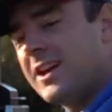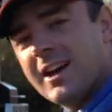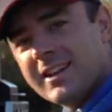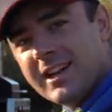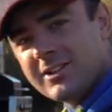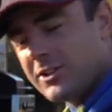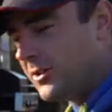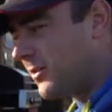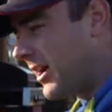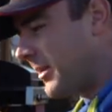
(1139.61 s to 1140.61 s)
and they
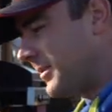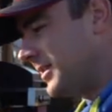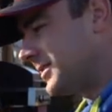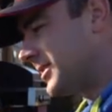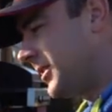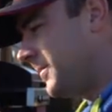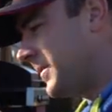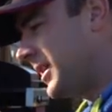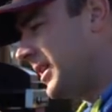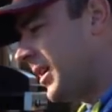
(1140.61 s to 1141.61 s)
do grab it. So
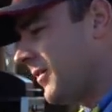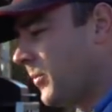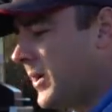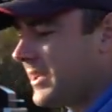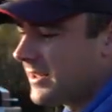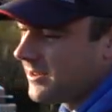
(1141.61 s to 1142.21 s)
another wicked